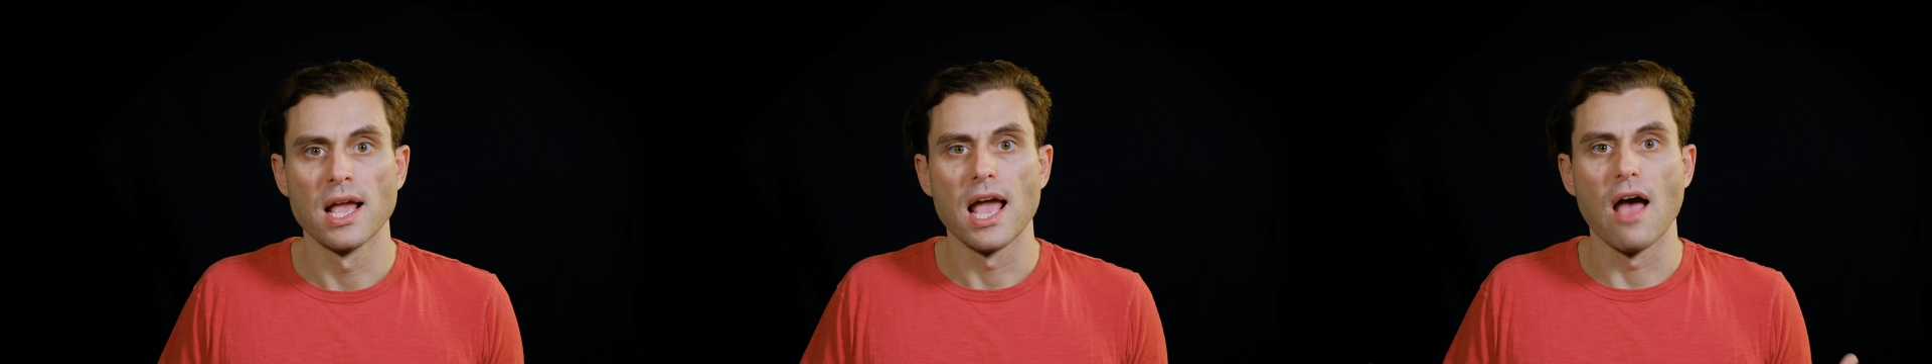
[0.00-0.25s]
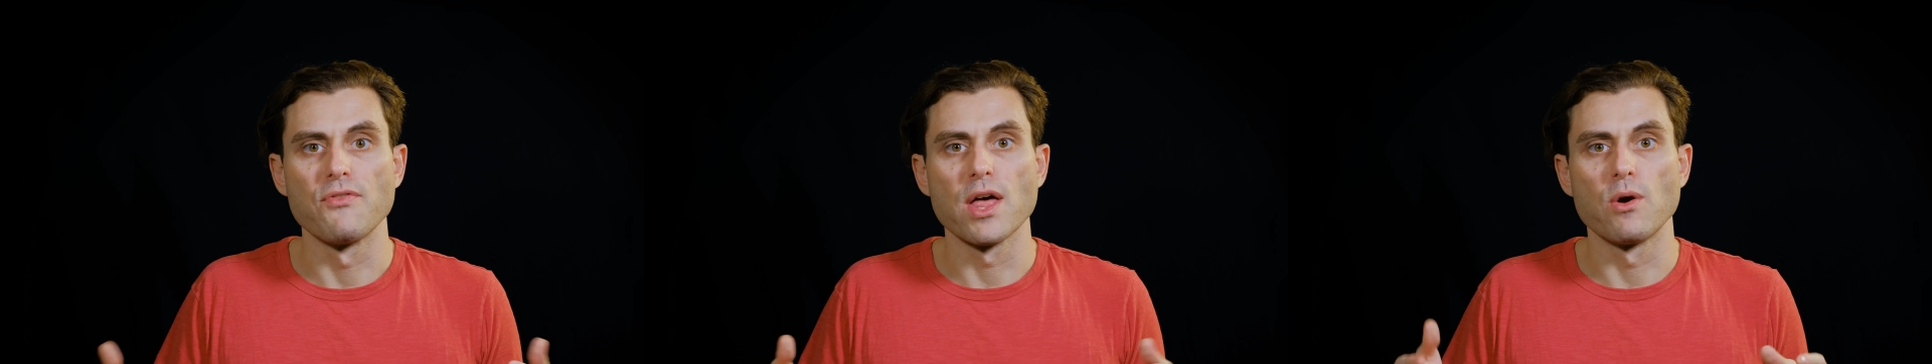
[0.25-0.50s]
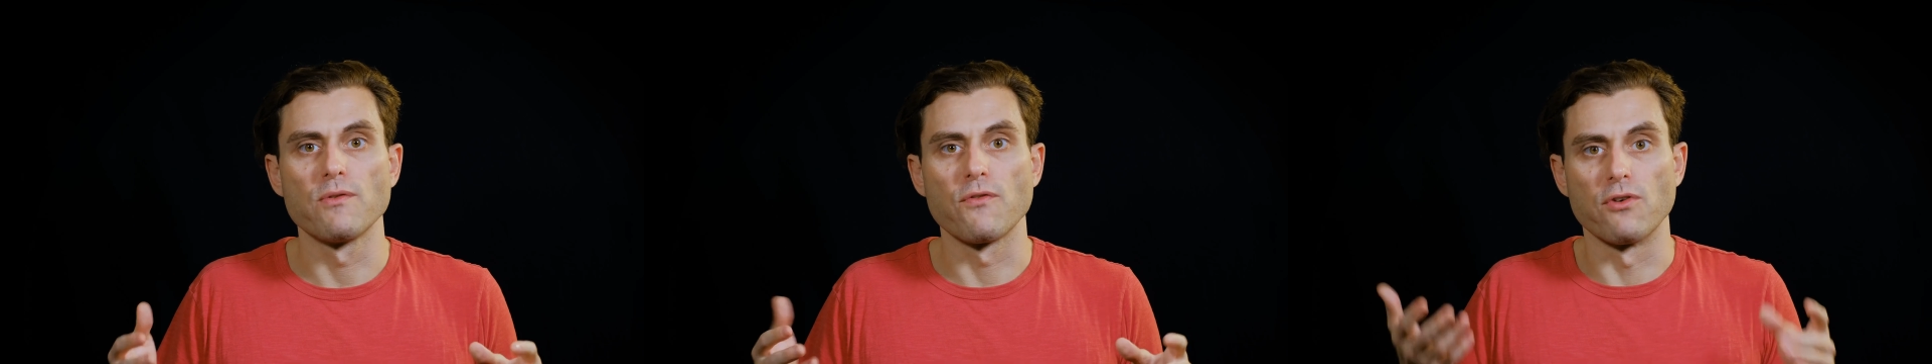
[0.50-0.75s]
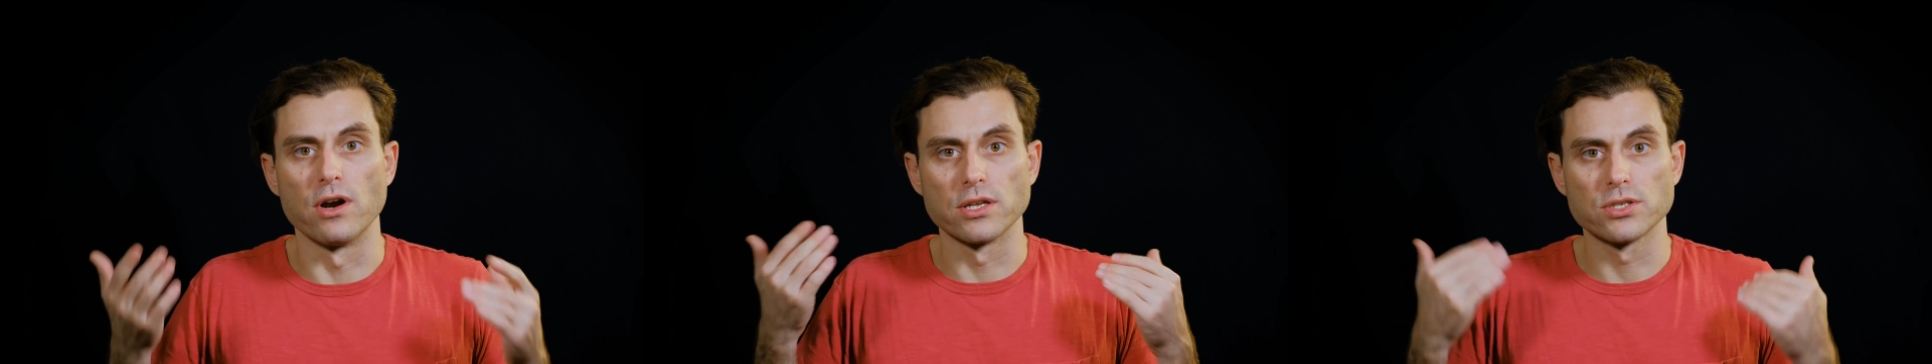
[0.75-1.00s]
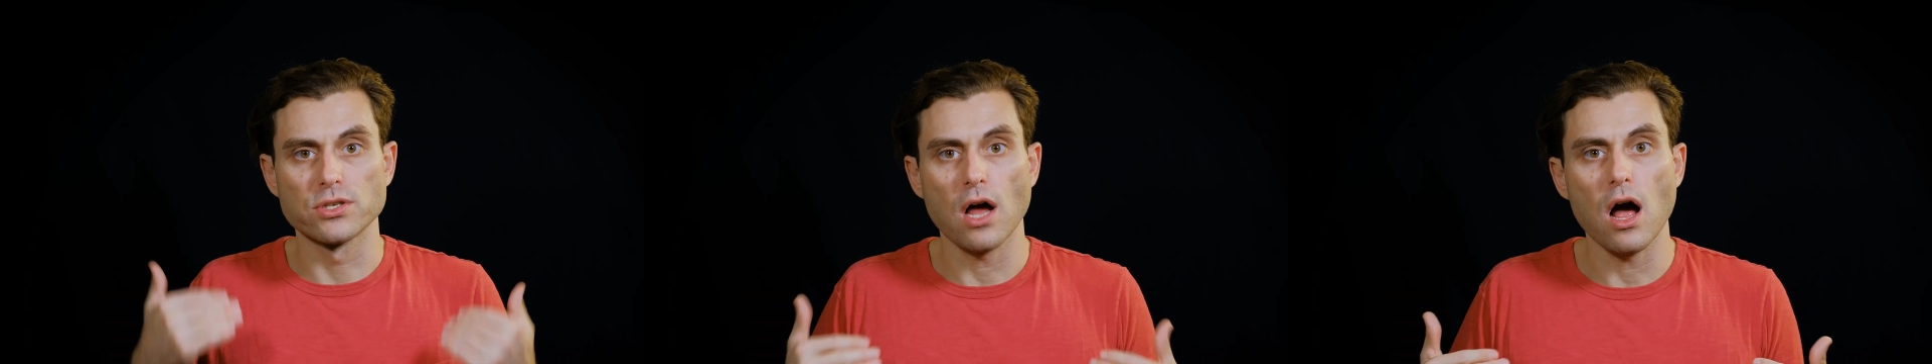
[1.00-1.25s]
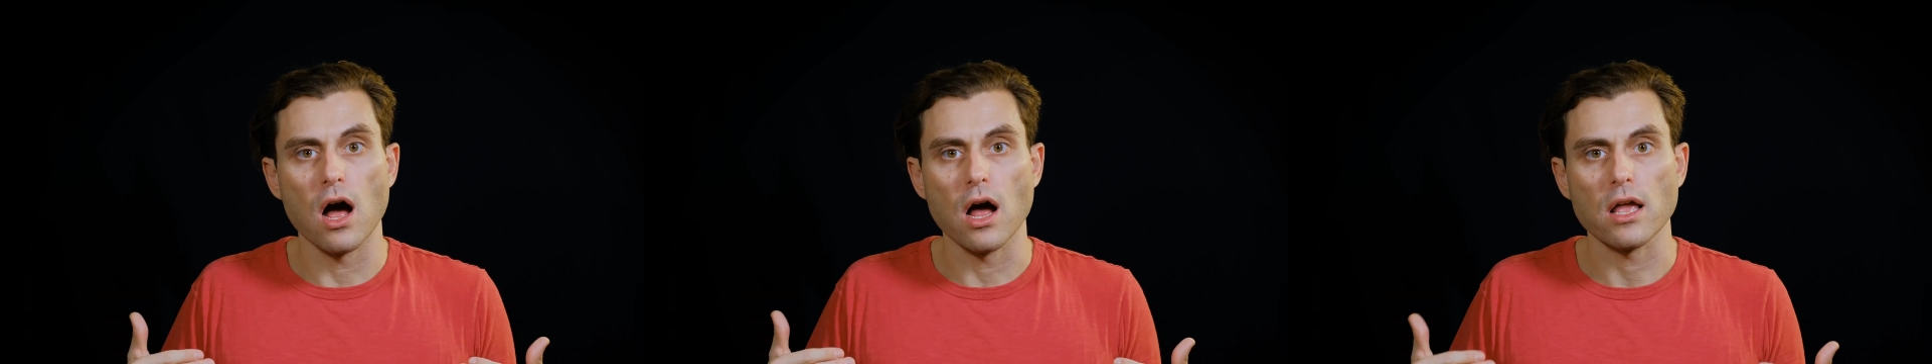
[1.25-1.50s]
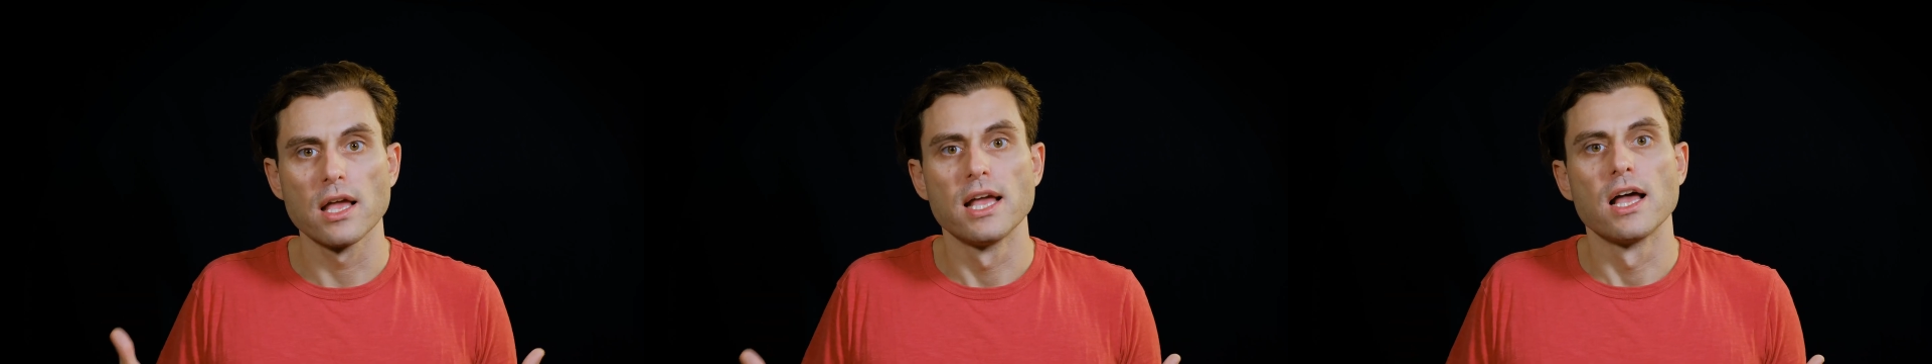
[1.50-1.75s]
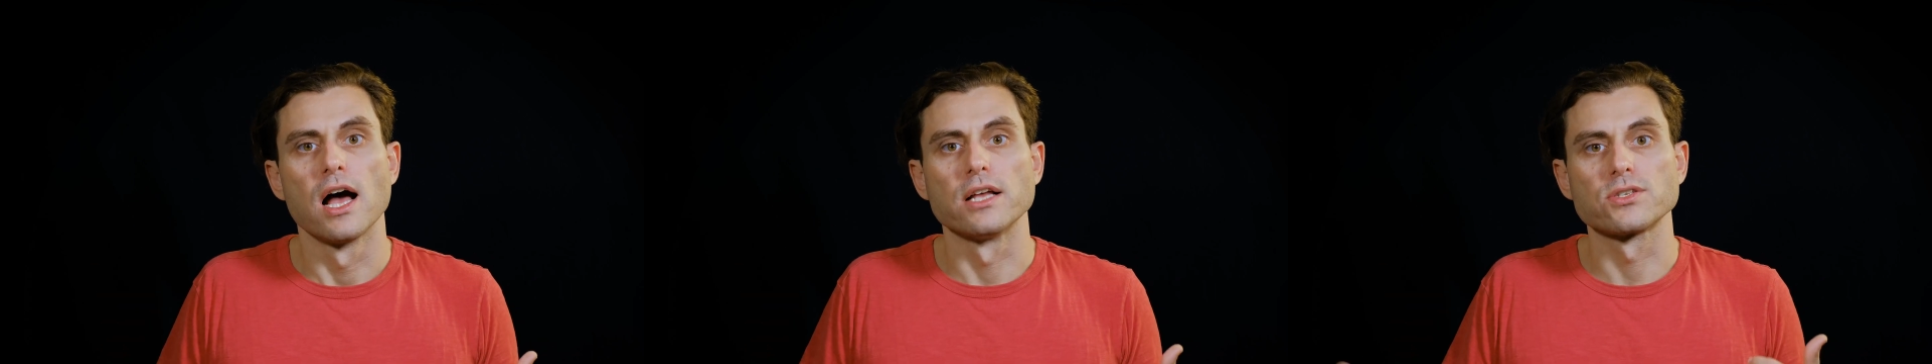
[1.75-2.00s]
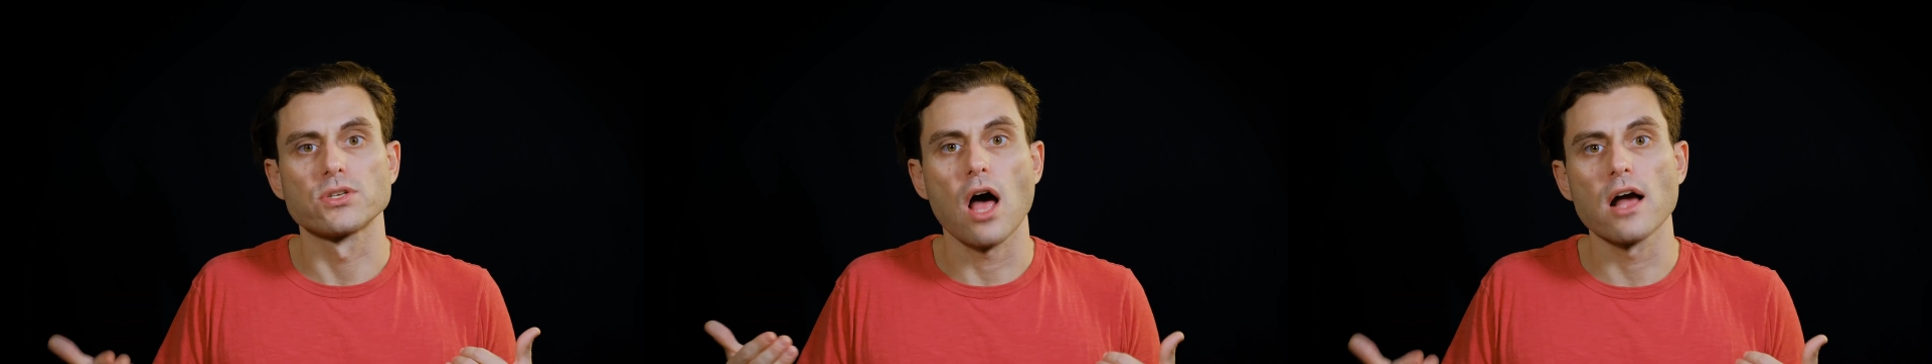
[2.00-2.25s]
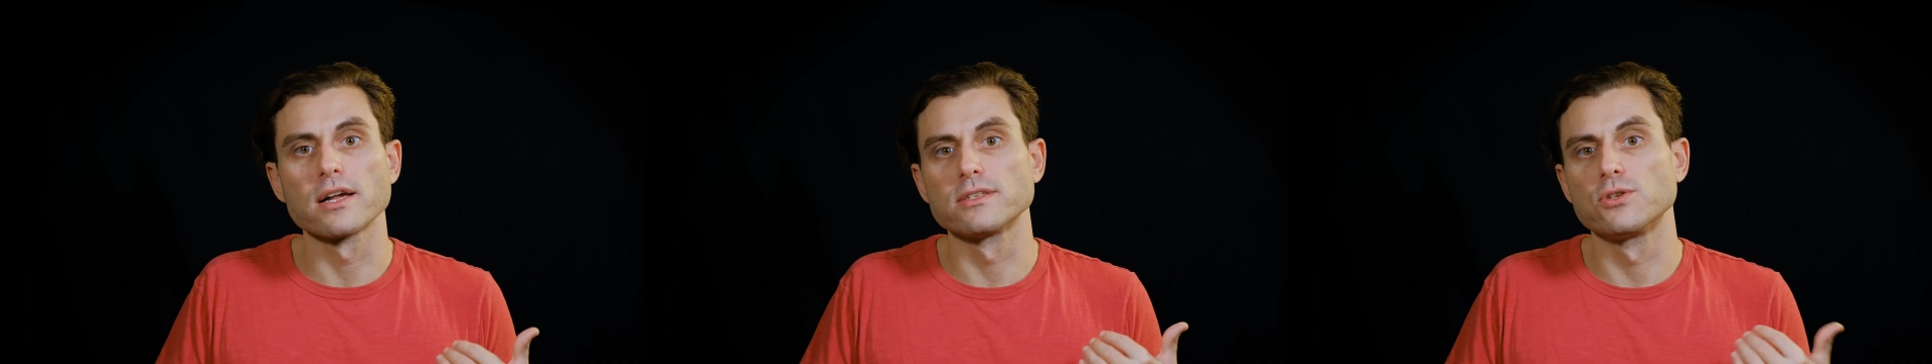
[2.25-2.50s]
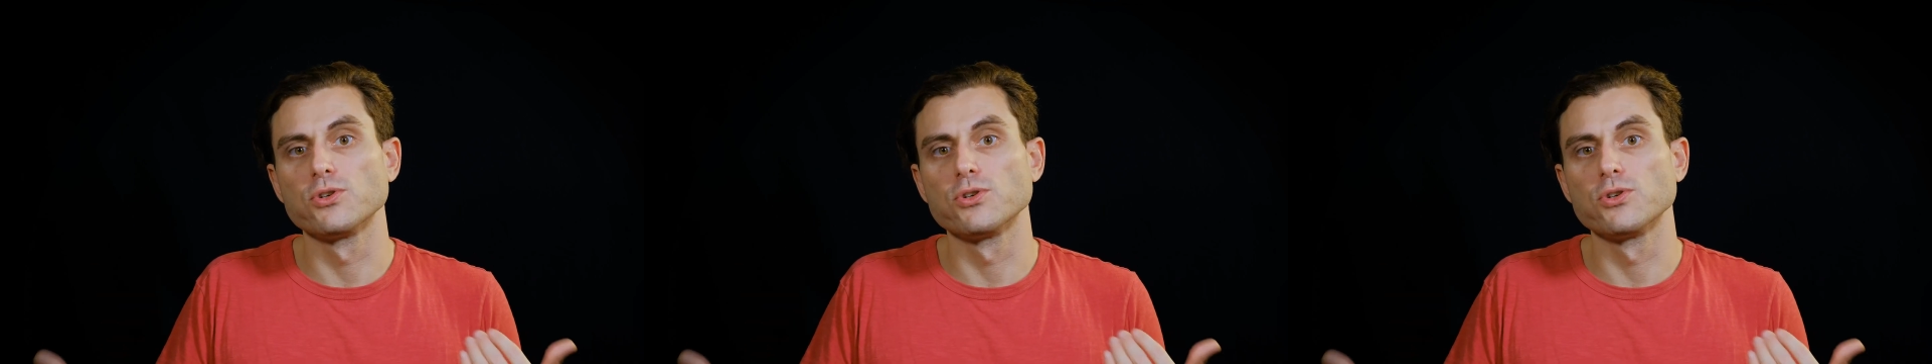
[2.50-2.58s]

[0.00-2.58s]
And then for a song is